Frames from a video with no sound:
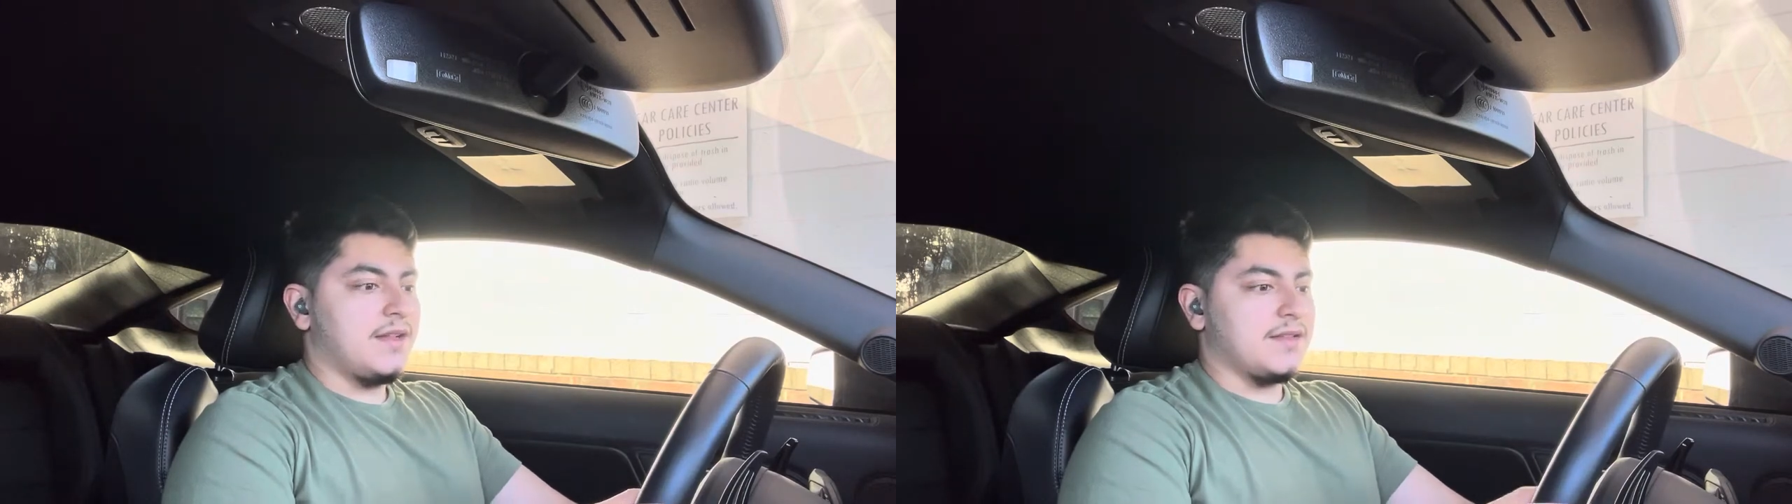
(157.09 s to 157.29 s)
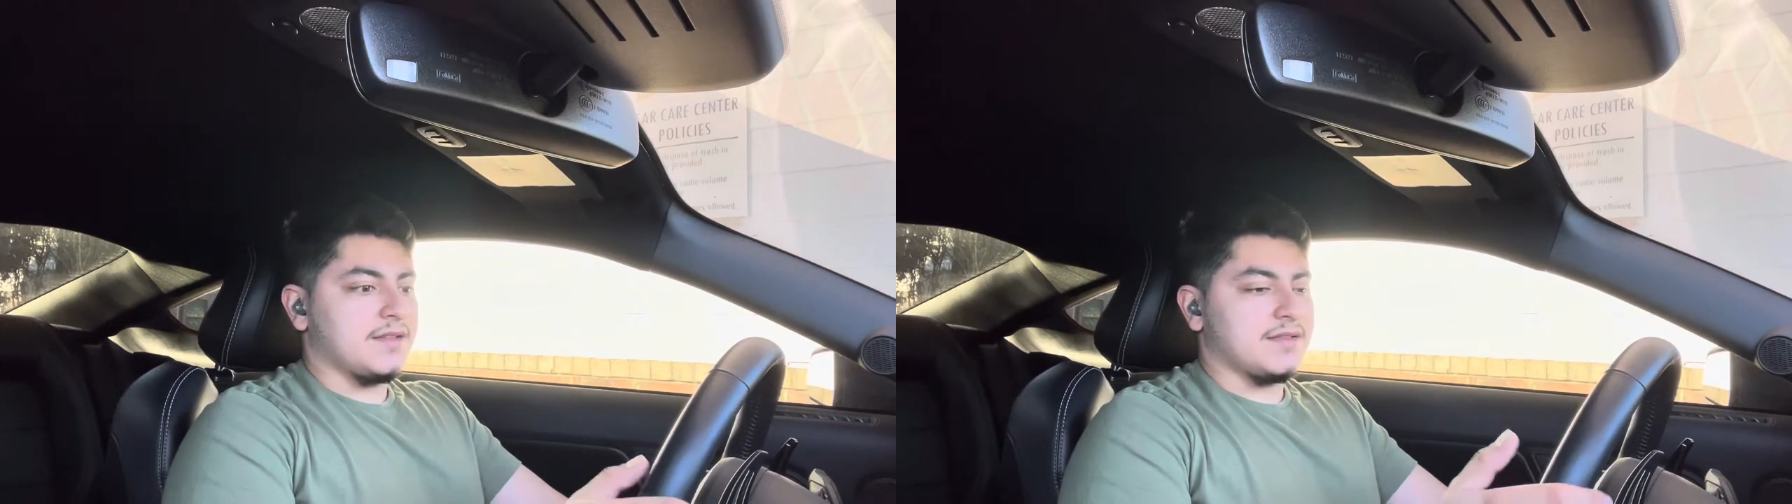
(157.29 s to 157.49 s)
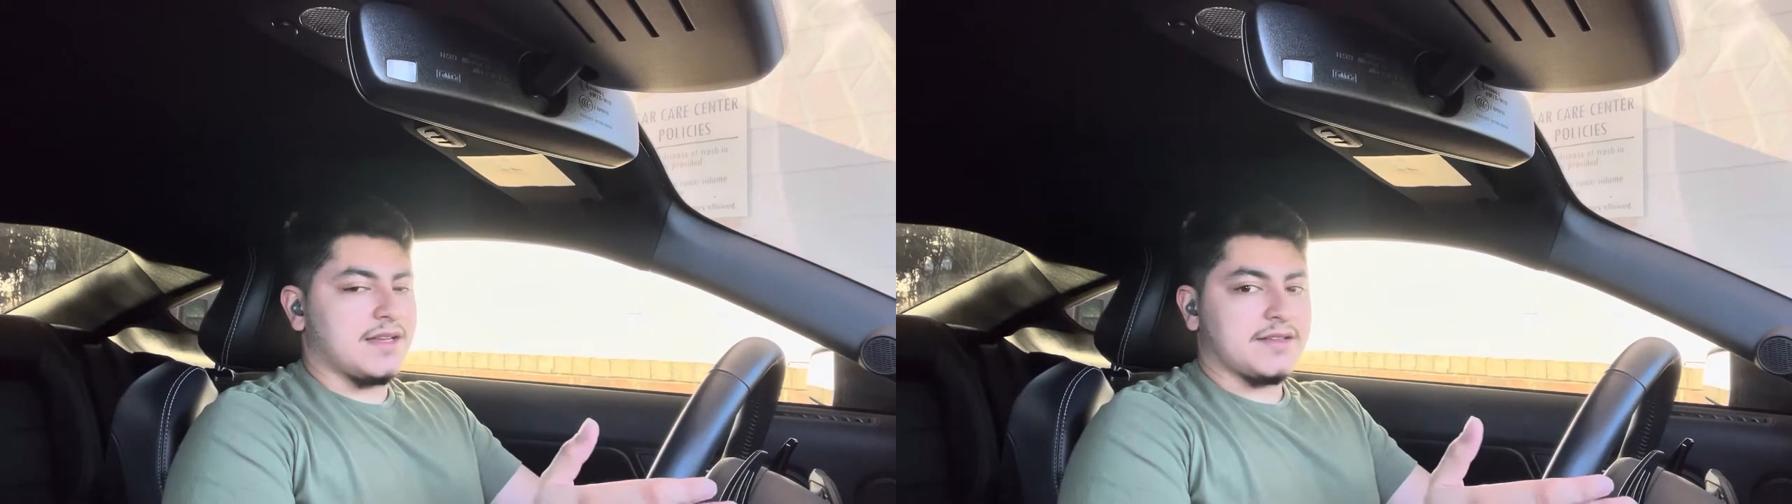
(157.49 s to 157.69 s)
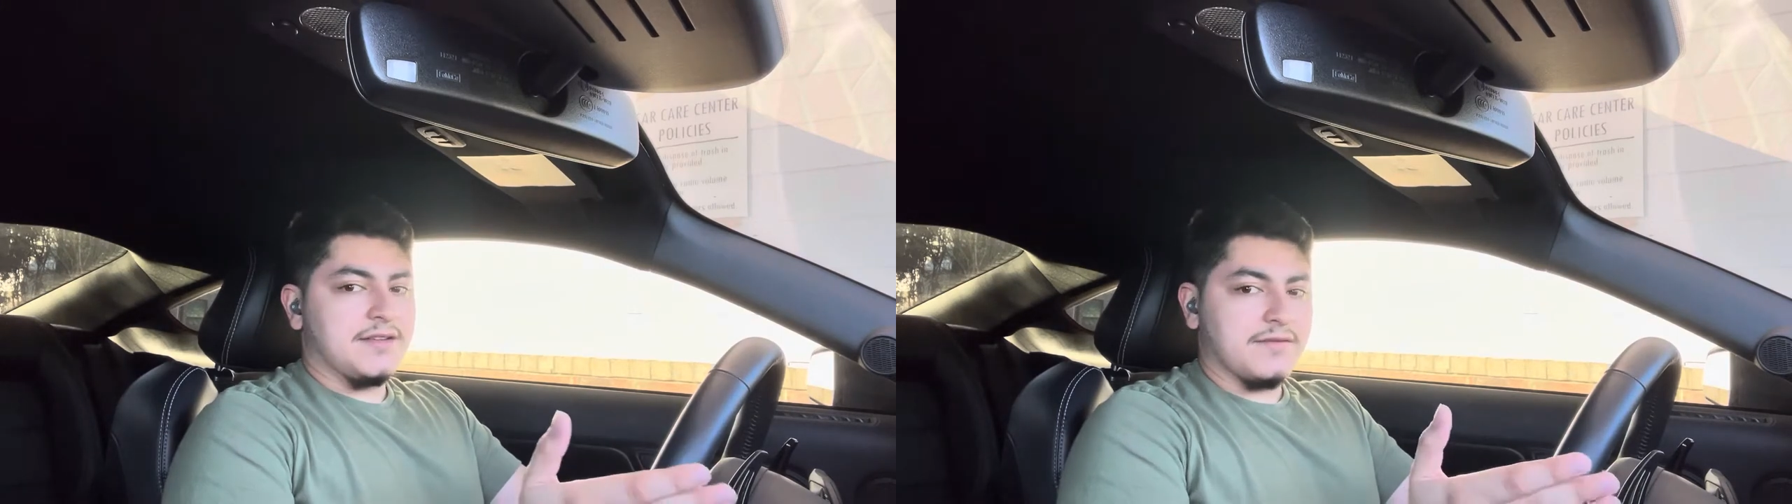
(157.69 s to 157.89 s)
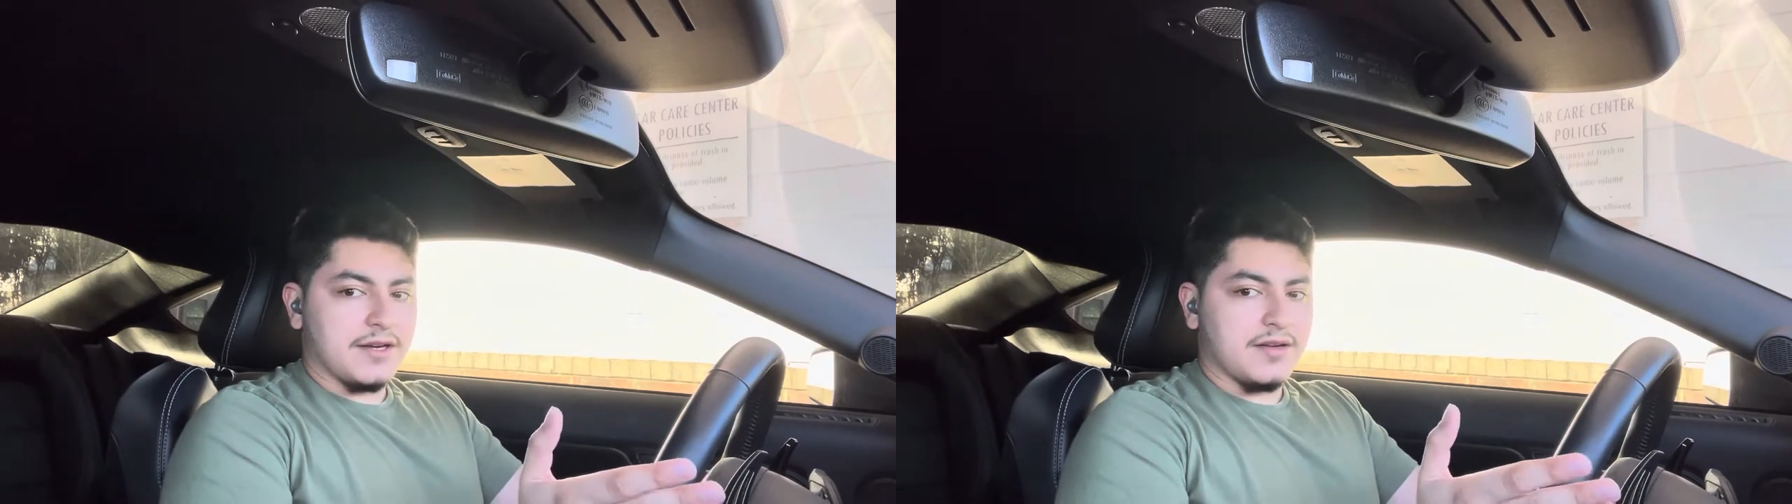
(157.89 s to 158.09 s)
this is
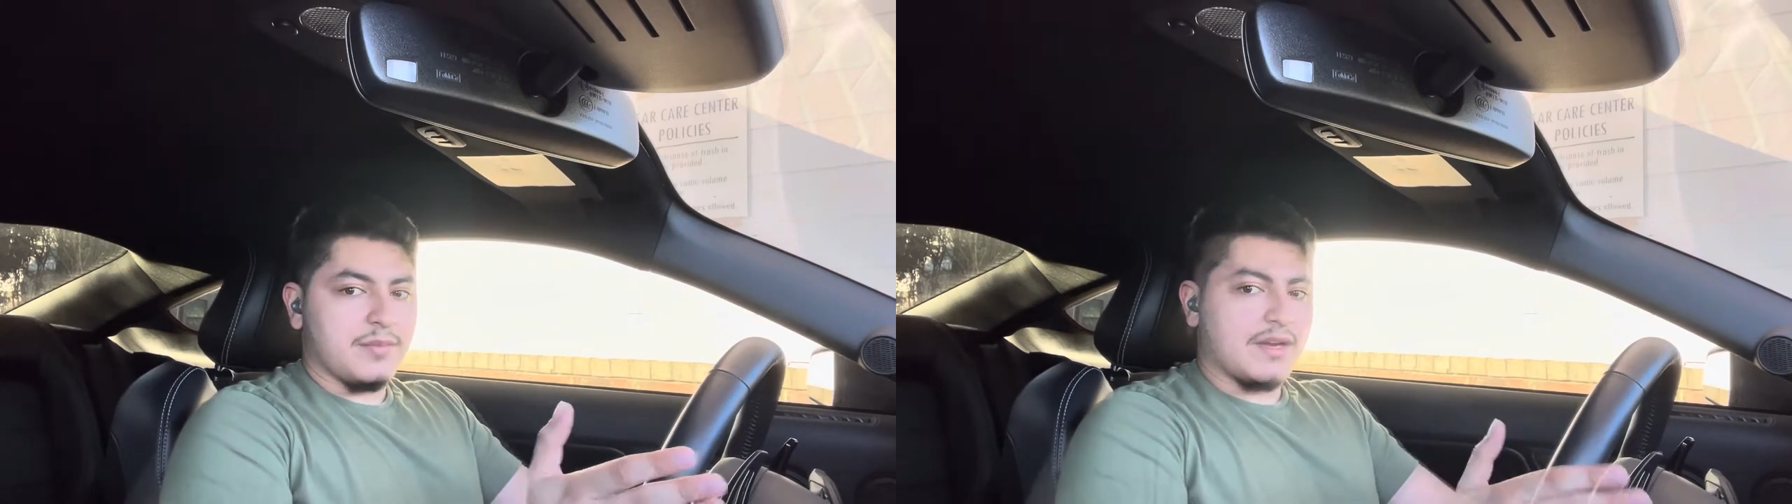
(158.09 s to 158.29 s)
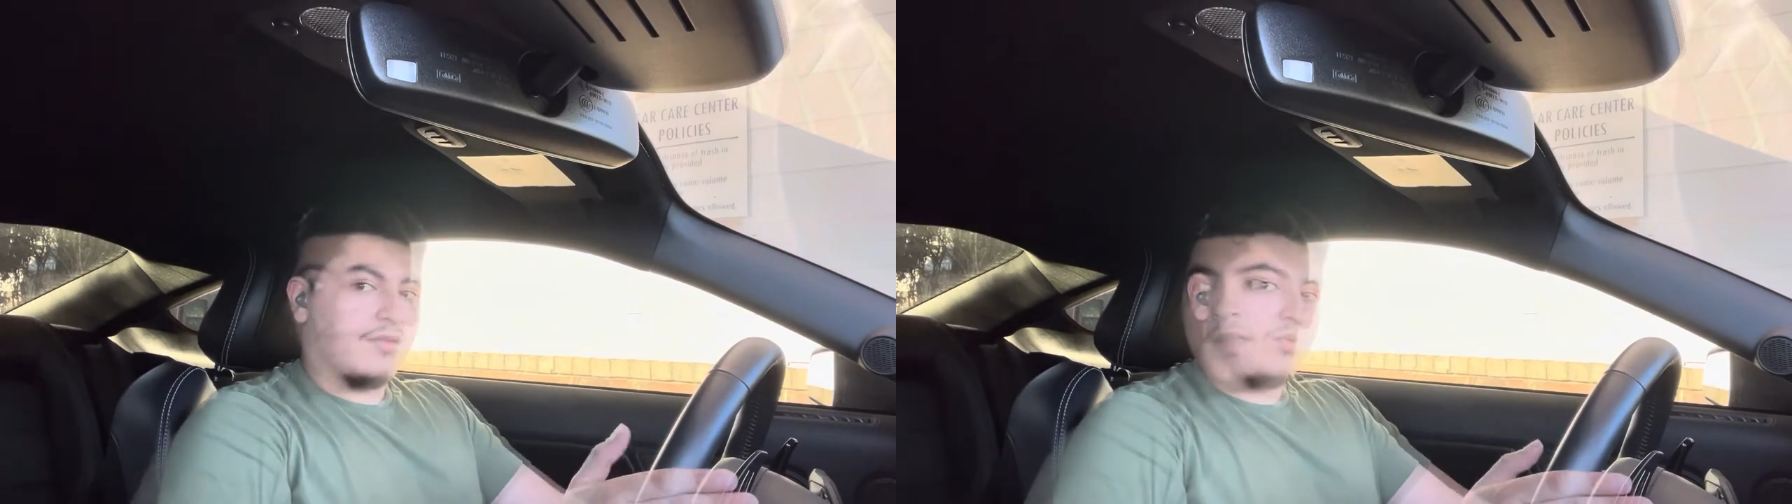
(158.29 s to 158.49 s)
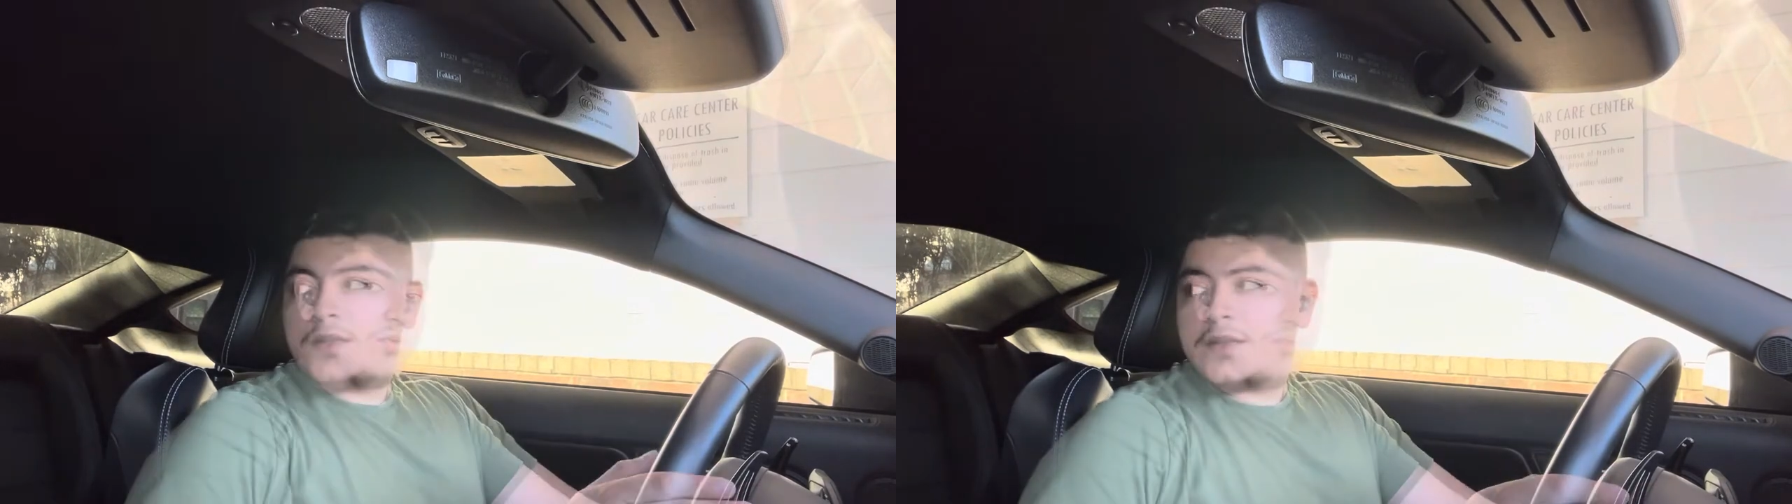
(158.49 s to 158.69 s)
actually very bearable.